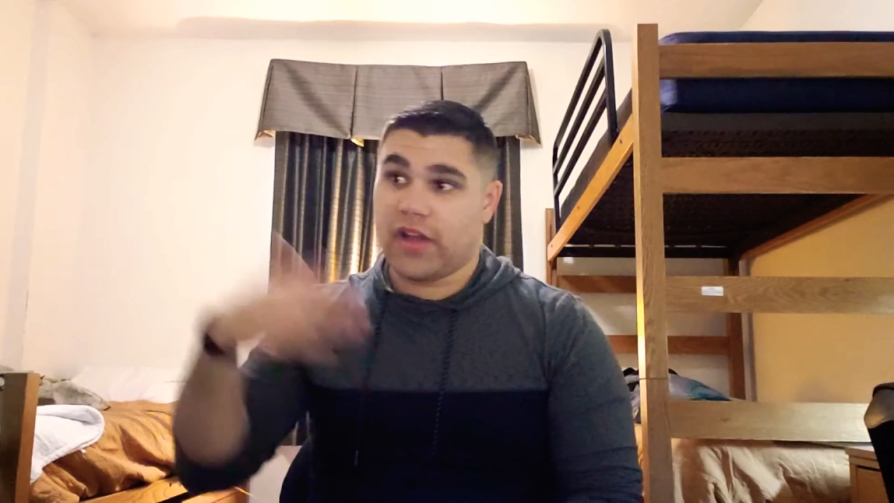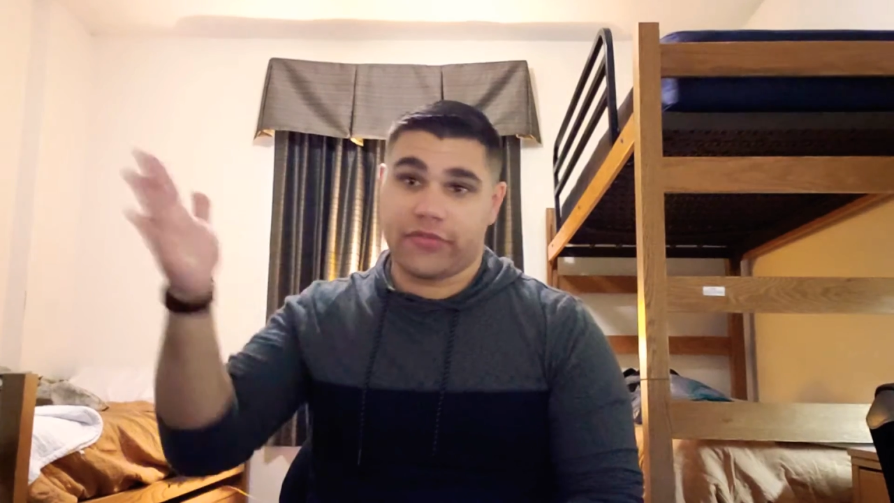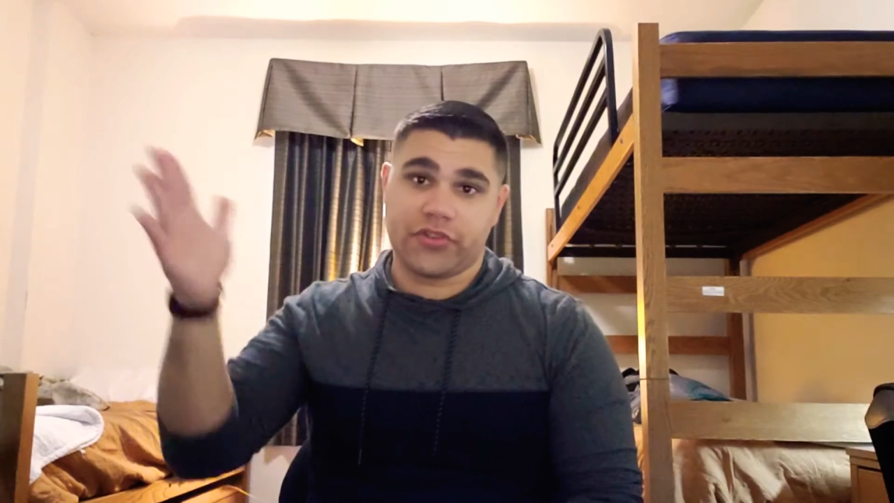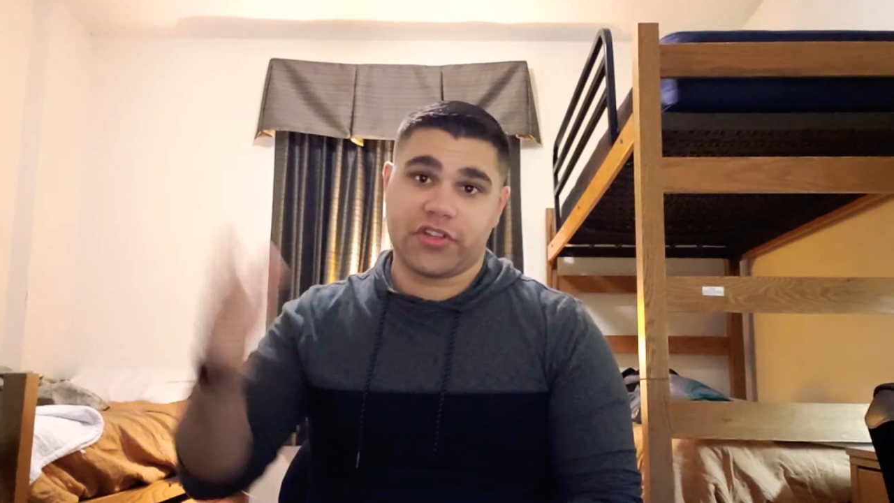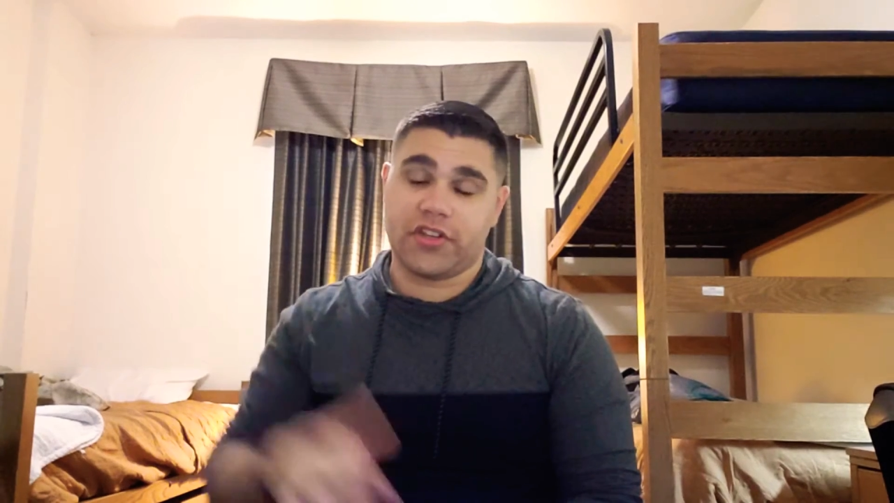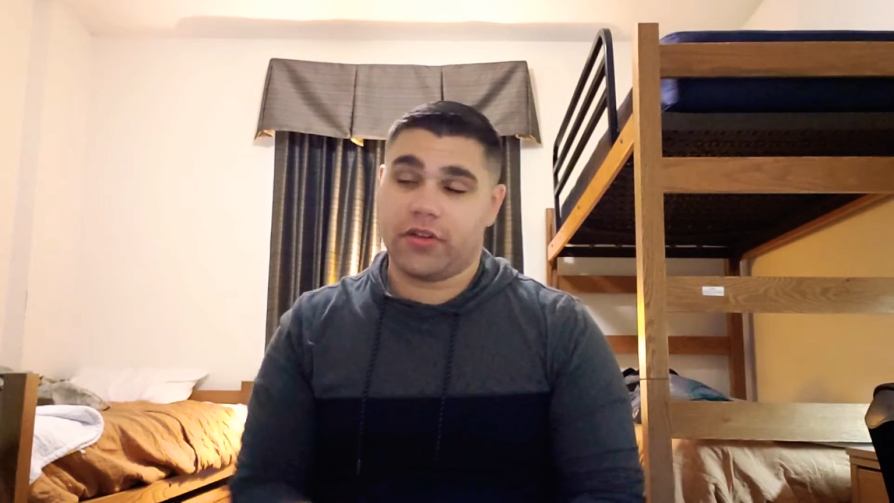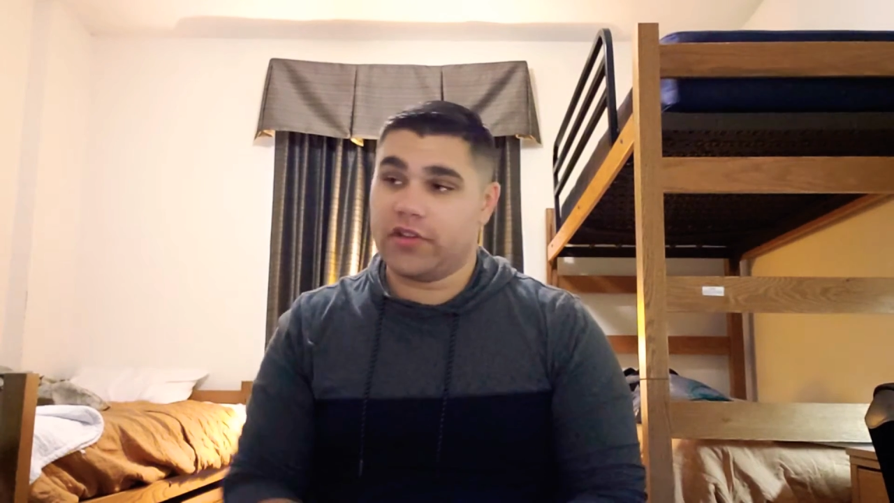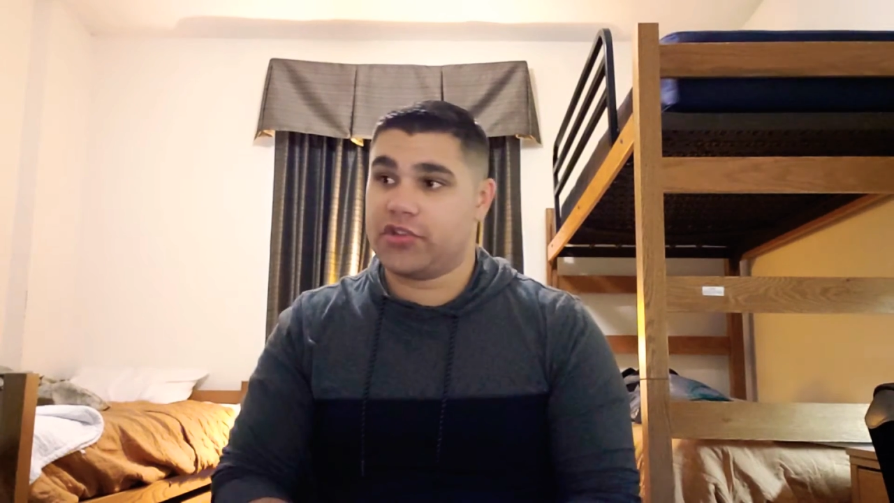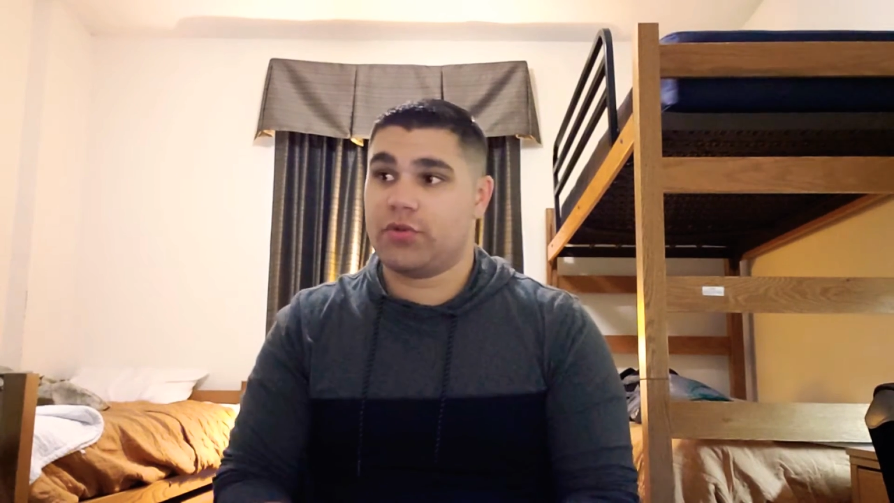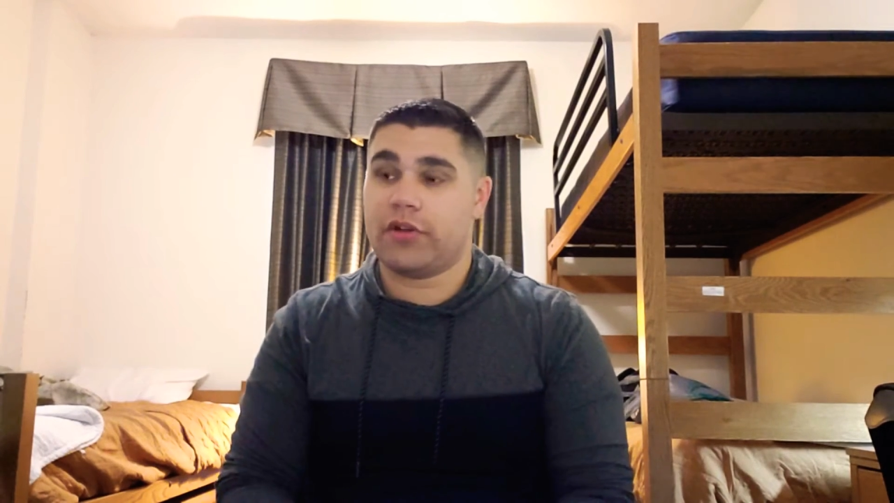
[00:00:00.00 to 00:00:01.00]
officer is going to
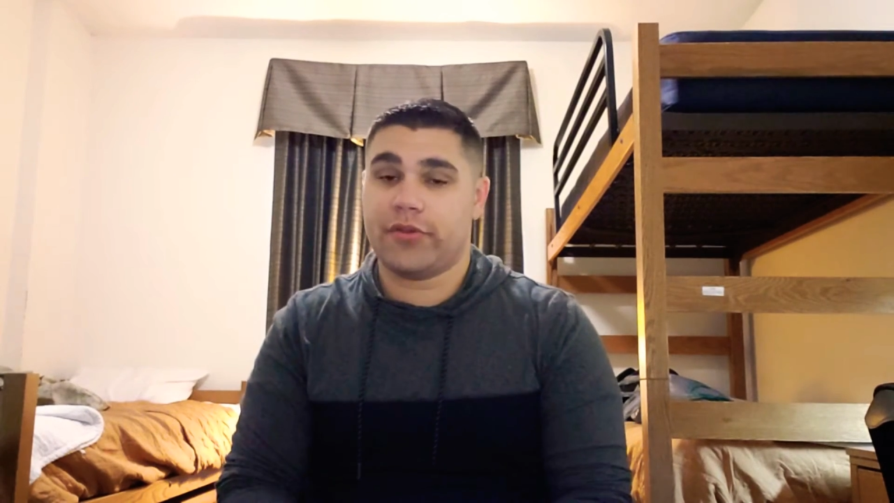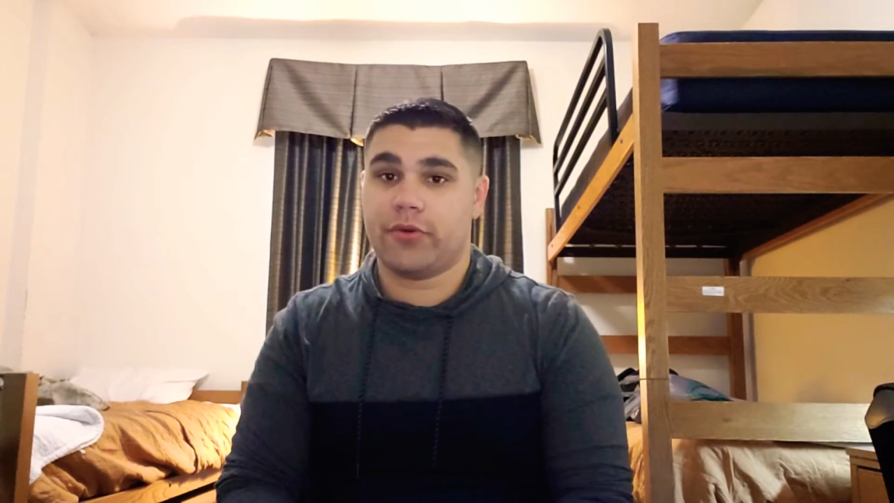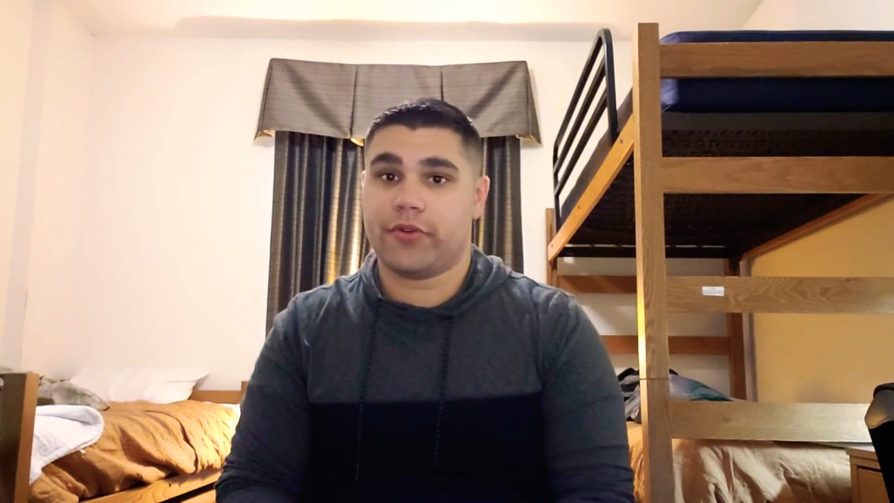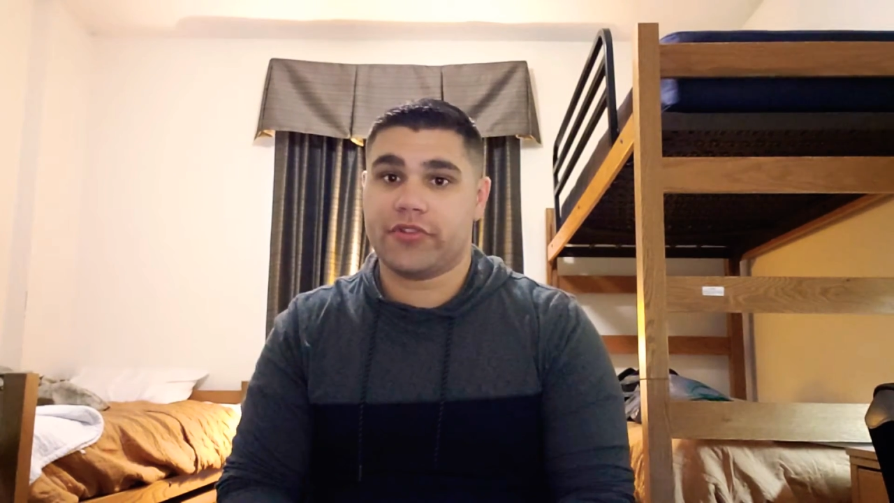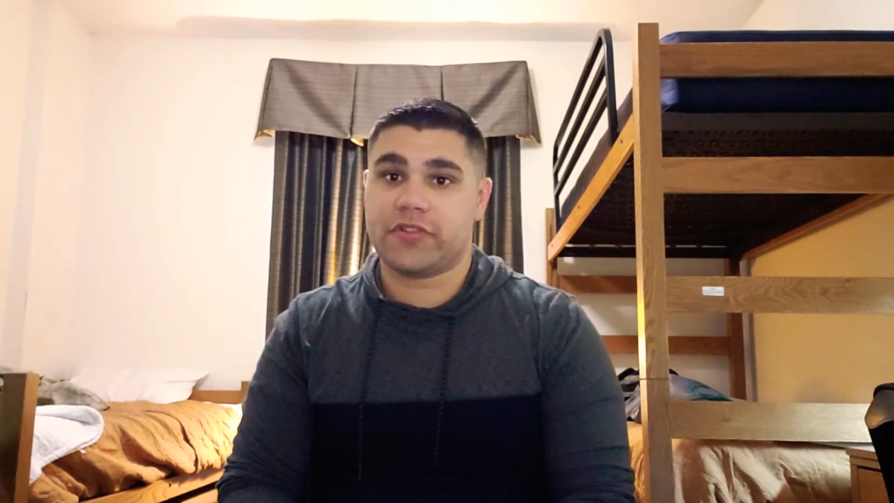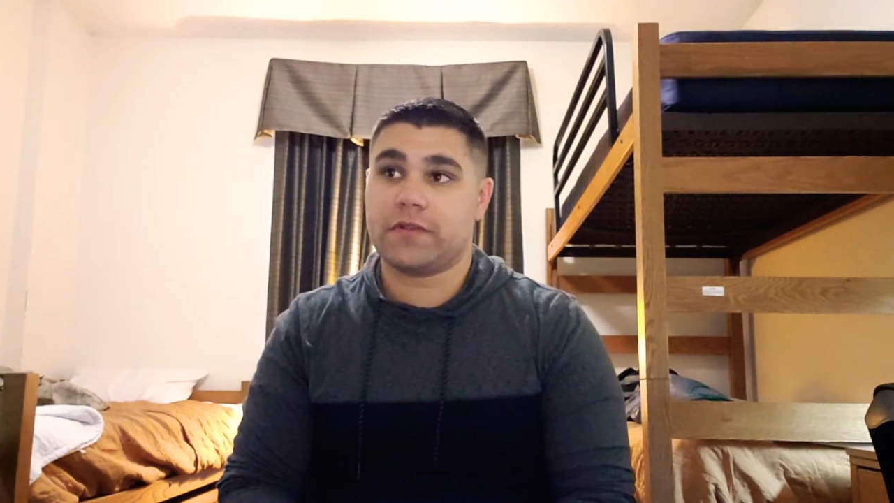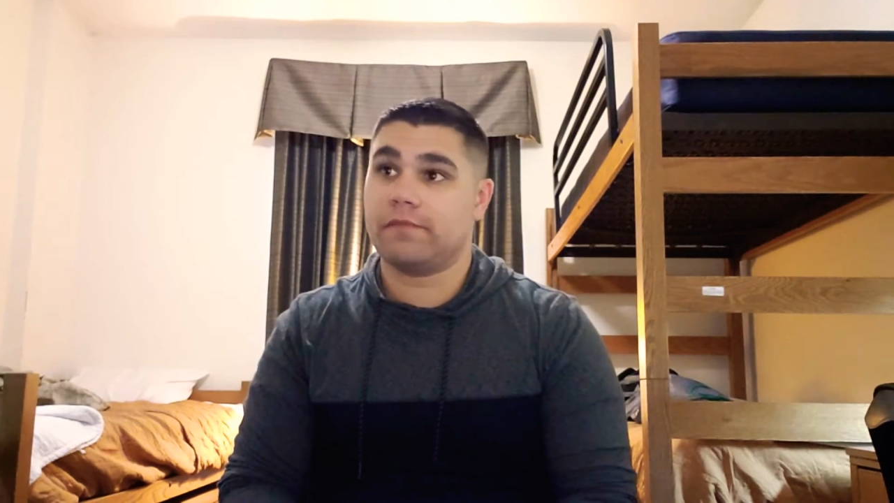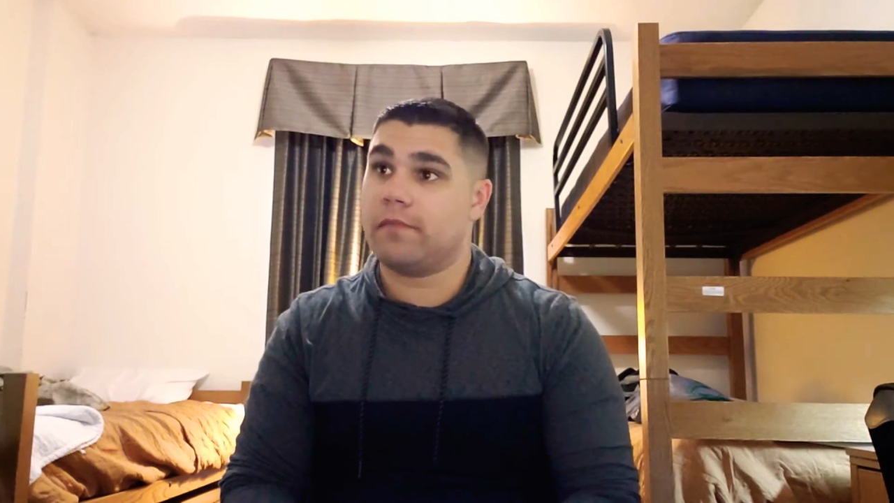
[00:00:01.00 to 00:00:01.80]
issue out the orders,